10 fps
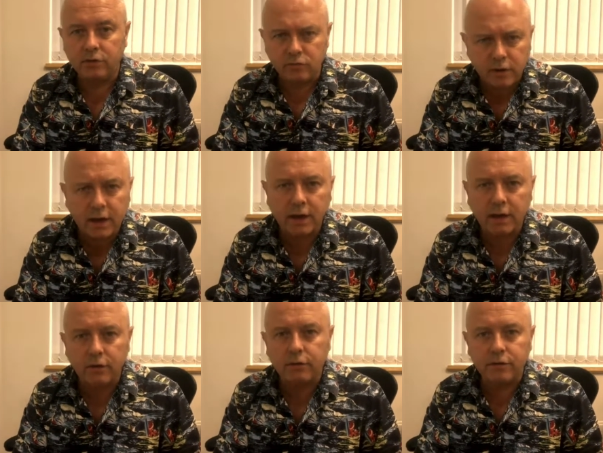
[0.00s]
really
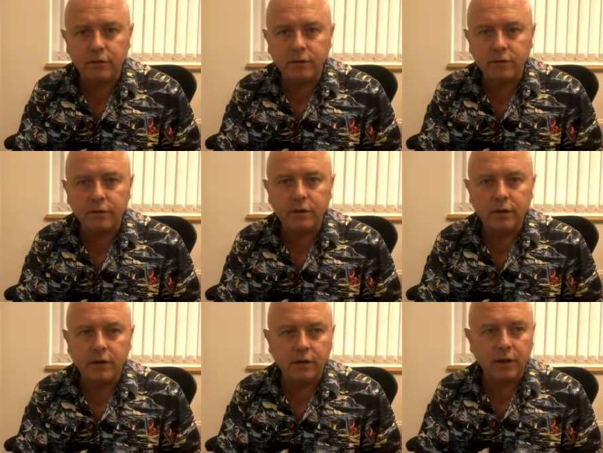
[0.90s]
love
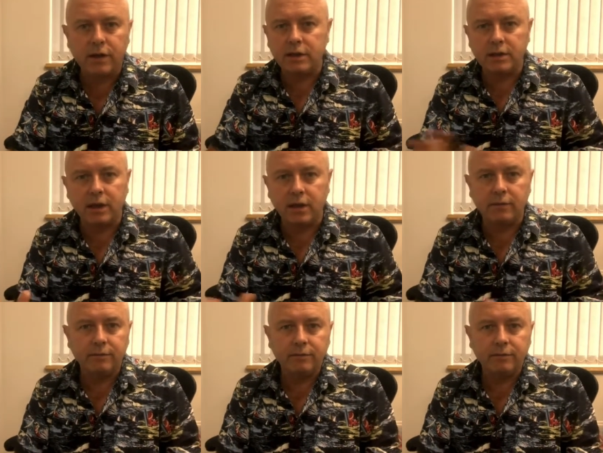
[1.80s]
that design.